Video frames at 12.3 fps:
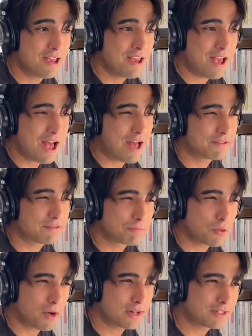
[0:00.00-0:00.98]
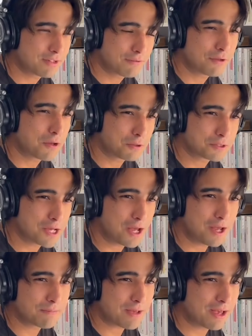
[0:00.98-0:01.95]
have quite a difficult
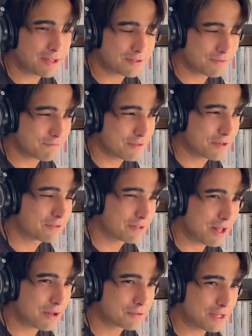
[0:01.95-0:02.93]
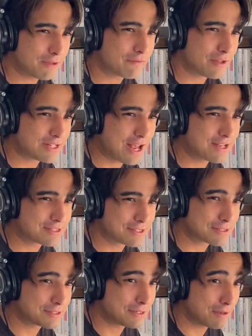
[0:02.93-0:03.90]
time at figuring out if a task
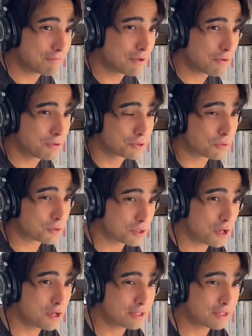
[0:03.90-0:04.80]
is difficult or not,